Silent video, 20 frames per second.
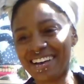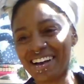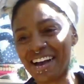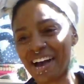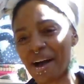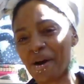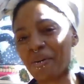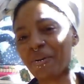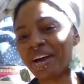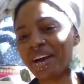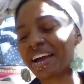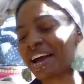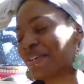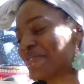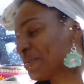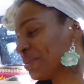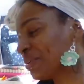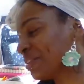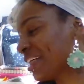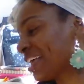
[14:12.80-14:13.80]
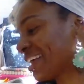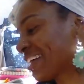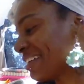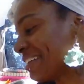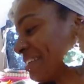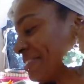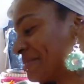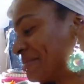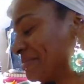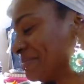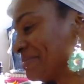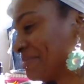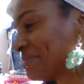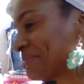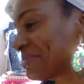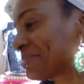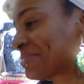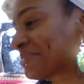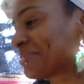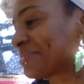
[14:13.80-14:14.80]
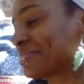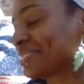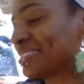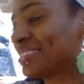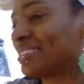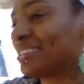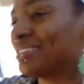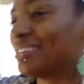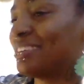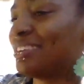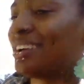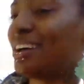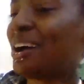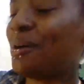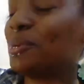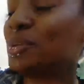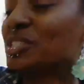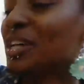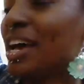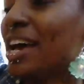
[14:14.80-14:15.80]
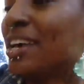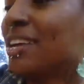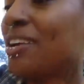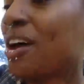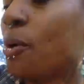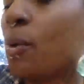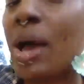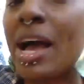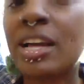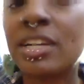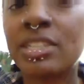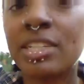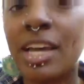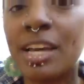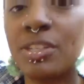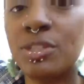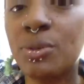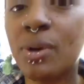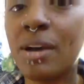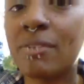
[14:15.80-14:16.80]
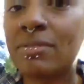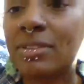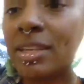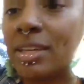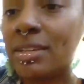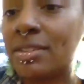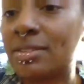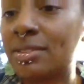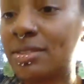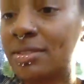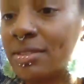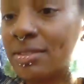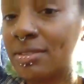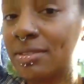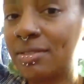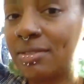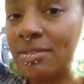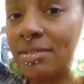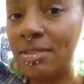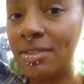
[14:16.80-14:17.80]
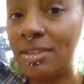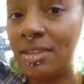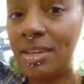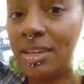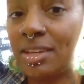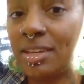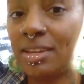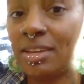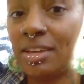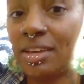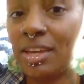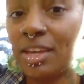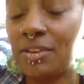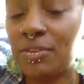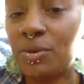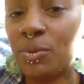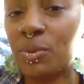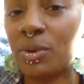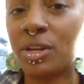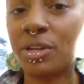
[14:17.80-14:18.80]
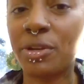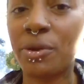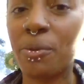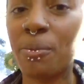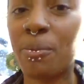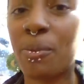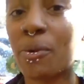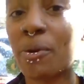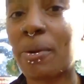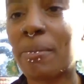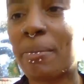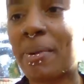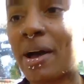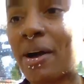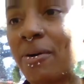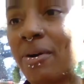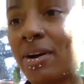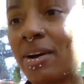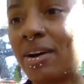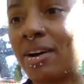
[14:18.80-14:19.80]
I feel like I wish I had. Oh, actually, I do have links if you want to know more about